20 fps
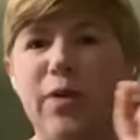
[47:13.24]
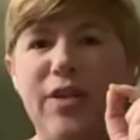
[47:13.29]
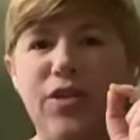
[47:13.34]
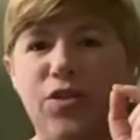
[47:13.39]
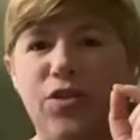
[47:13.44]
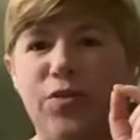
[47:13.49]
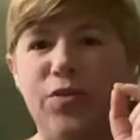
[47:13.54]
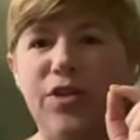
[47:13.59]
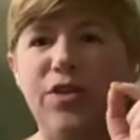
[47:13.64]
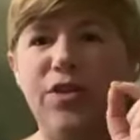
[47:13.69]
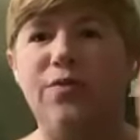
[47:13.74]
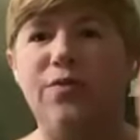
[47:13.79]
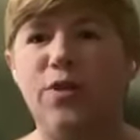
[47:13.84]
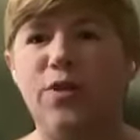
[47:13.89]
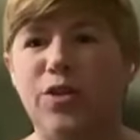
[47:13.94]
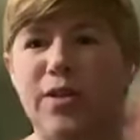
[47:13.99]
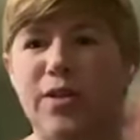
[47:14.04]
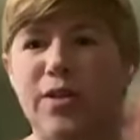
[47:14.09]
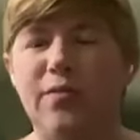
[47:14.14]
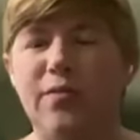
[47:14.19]
registration
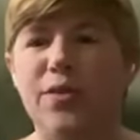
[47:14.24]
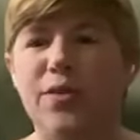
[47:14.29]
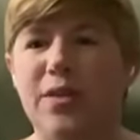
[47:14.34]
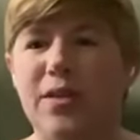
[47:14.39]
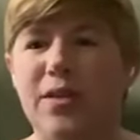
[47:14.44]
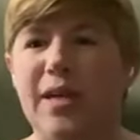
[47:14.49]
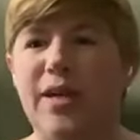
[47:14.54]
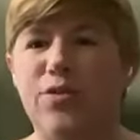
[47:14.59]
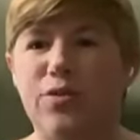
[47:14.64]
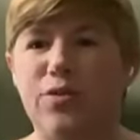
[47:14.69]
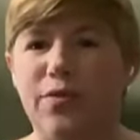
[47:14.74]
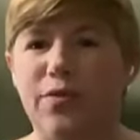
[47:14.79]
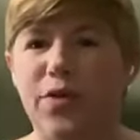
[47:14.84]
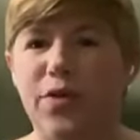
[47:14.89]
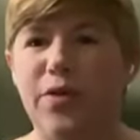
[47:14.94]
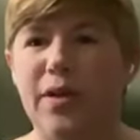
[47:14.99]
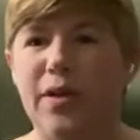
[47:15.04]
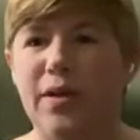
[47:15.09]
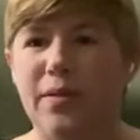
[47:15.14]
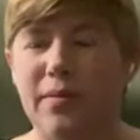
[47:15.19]
versus actual
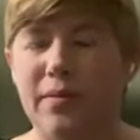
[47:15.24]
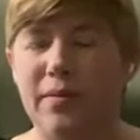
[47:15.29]
voting.